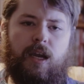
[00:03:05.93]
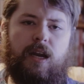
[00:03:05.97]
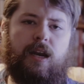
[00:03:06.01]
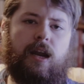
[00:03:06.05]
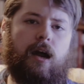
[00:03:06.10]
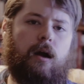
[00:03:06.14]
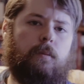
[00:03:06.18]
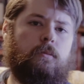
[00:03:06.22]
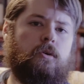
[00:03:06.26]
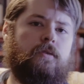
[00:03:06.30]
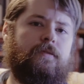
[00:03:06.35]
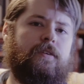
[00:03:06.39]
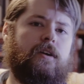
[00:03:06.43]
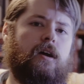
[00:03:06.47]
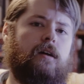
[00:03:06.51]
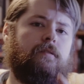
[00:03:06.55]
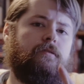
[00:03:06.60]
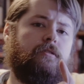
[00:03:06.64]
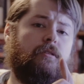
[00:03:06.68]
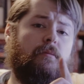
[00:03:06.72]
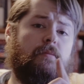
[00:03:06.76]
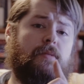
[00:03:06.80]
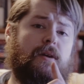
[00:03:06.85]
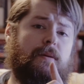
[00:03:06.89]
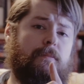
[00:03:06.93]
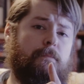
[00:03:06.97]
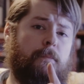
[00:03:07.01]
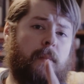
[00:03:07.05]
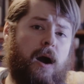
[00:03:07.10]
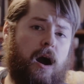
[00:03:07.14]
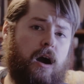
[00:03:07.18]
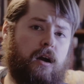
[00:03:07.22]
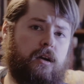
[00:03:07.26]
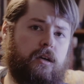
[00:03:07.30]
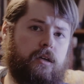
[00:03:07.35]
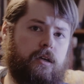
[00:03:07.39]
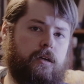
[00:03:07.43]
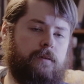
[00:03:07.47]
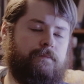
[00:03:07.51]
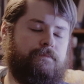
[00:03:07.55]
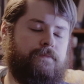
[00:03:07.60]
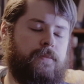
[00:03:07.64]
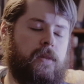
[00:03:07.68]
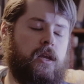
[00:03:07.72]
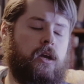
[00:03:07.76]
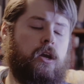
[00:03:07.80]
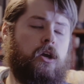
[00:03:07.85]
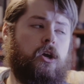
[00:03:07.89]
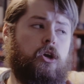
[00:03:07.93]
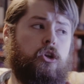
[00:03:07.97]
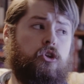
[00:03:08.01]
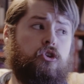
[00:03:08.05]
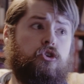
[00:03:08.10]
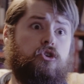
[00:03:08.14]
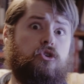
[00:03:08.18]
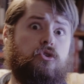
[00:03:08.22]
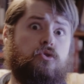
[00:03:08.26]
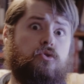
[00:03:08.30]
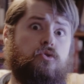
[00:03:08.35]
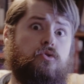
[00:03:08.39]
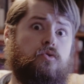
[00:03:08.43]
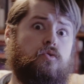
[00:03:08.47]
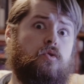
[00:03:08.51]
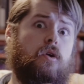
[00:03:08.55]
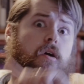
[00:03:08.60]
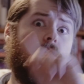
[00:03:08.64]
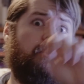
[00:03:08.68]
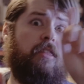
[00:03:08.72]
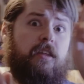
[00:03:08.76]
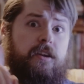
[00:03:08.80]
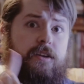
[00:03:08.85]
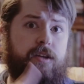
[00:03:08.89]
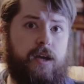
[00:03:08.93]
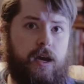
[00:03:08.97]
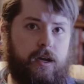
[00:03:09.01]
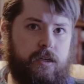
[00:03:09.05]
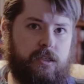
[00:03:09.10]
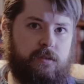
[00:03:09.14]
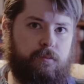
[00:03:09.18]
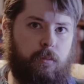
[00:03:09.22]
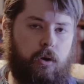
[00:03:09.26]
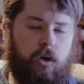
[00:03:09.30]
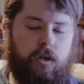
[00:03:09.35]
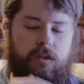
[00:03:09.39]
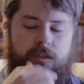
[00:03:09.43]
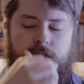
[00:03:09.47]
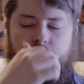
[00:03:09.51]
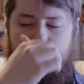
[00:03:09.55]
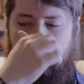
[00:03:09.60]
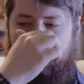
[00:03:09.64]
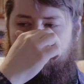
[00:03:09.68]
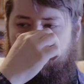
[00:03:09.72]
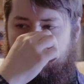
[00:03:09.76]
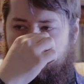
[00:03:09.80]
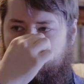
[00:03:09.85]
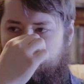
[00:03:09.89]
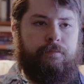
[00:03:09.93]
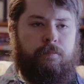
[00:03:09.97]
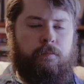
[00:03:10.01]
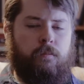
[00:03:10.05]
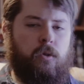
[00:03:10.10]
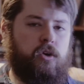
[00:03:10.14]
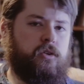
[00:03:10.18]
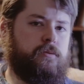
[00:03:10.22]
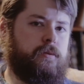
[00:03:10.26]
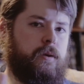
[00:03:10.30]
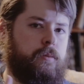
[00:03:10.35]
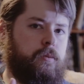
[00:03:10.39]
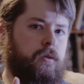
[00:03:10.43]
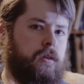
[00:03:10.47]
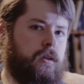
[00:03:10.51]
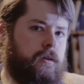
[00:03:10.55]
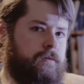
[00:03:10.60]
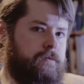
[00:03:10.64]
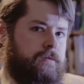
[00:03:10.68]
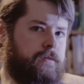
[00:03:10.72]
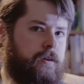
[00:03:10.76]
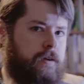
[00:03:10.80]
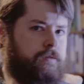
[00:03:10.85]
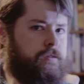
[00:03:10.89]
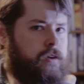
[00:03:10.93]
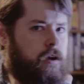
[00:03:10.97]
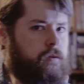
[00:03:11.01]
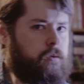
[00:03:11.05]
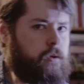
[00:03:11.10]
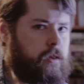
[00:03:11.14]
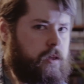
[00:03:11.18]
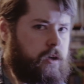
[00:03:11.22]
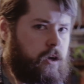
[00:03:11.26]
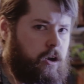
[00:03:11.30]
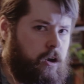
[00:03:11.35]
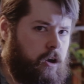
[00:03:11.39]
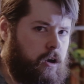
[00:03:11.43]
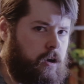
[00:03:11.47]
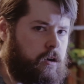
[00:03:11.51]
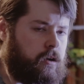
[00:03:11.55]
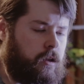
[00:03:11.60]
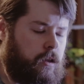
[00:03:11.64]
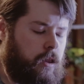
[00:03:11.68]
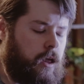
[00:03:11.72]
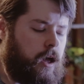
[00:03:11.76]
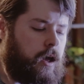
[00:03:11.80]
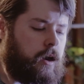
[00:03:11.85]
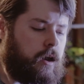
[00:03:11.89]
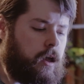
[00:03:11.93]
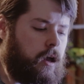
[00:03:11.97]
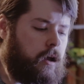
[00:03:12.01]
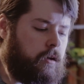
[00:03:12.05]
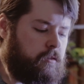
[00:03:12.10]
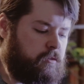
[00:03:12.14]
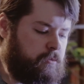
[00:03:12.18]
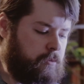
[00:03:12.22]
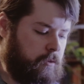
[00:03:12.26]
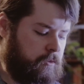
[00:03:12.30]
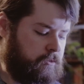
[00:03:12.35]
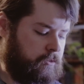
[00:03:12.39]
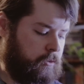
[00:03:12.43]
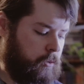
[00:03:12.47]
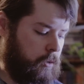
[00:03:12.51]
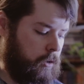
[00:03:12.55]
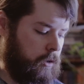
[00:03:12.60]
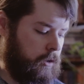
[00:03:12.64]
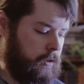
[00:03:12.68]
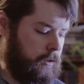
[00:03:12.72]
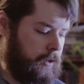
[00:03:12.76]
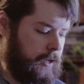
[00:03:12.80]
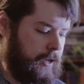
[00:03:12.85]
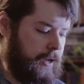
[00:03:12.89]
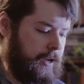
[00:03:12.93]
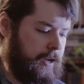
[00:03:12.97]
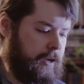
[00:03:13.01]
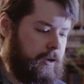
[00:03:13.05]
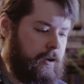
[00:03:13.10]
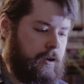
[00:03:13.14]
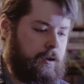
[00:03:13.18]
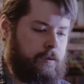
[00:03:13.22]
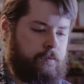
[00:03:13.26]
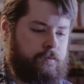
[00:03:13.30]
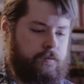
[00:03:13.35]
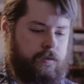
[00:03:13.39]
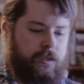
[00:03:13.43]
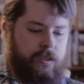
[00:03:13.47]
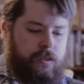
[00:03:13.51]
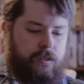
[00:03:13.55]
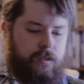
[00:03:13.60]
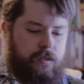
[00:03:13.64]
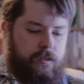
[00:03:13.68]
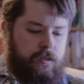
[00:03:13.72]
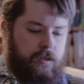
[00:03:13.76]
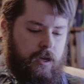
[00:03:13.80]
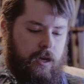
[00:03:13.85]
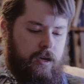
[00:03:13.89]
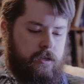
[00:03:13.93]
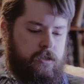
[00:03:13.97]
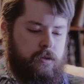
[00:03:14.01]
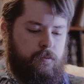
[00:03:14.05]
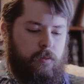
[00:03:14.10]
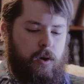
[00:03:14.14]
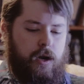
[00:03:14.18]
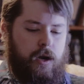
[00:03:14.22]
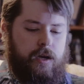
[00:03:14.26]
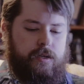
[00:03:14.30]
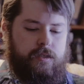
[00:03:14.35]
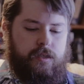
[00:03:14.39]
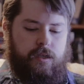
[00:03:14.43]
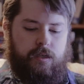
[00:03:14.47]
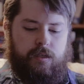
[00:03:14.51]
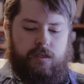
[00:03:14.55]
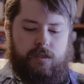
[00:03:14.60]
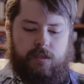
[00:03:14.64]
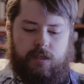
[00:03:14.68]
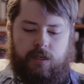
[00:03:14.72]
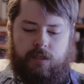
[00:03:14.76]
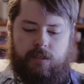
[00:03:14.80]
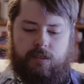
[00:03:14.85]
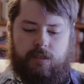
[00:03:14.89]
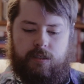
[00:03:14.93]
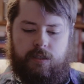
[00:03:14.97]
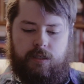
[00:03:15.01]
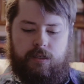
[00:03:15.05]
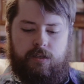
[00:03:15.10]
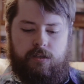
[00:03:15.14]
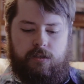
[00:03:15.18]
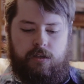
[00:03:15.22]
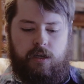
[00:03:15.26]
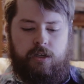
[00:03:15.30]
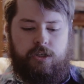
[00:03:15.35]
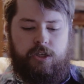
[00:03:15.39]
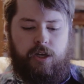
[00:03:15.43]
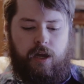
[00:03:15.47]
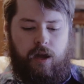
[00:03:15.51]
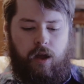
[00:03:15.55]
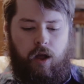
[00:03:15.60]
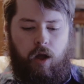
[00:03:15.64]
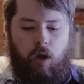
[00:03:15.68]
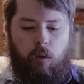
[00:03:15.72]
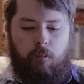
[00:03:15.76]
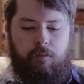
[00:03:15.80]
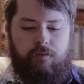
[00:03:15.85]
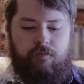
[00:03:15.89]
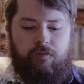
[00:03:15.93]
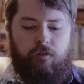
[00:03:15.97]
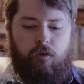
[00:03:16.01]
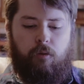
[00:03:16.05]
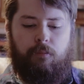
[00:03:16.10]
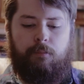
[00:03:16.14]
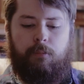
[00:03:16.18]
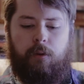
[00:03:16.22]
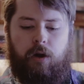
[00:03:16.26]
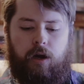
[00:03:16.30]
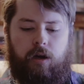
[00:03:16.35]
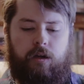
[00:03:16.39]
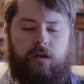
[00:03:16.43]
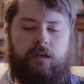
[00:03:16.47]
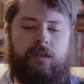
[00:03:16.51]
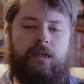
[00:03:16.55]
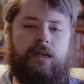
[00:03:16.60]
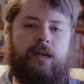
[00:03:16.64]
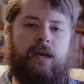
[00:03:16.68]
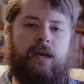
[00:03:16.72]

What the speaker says: Now, moving on from the manga to the textbooks. Most people have not really heard a lot of before, and it's kind of surprising since it's such a helpful book.